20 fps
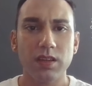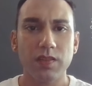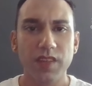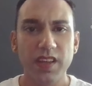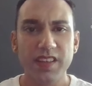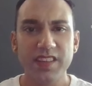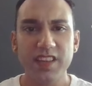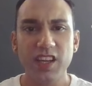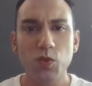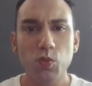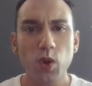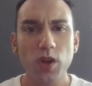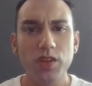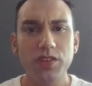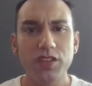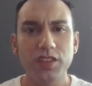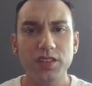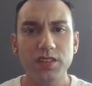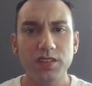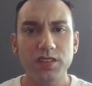They didn't
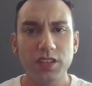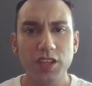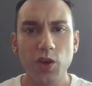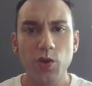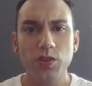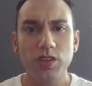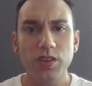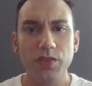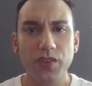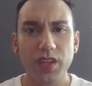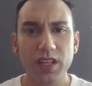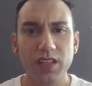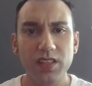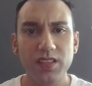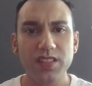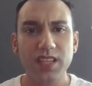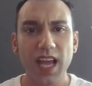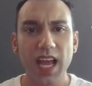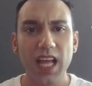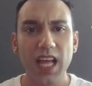want you to feel
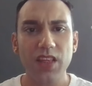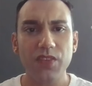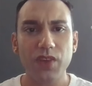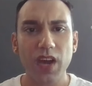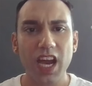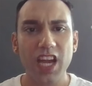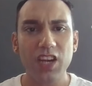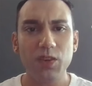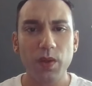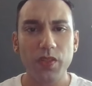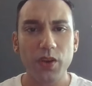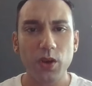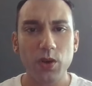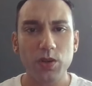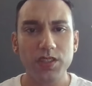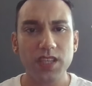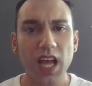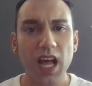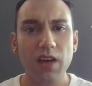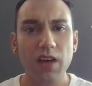satisfied with
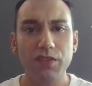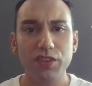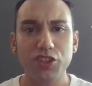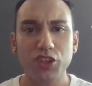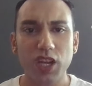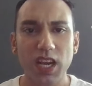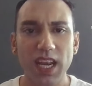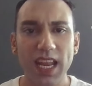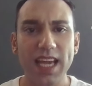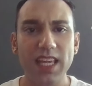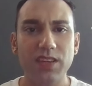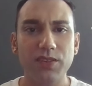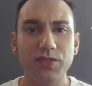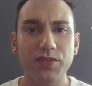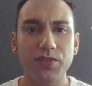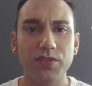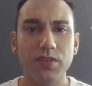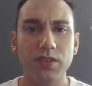yourself and your life.